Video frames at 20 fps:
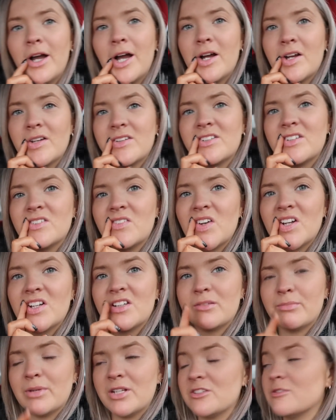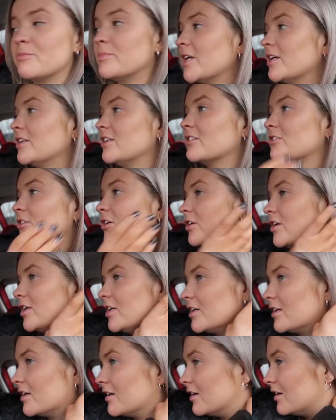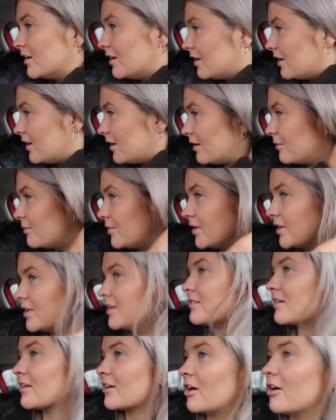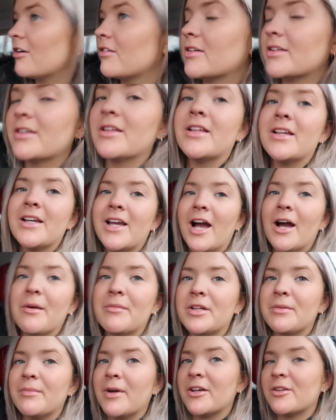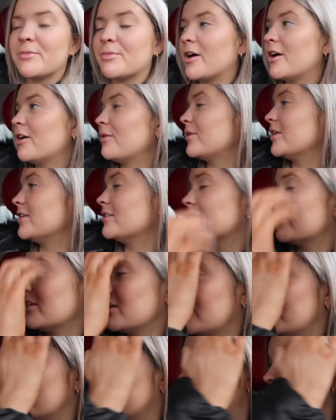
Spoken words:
Asda van's meant to be and he's not here. It is currently, how many miles per hour winds, Lou?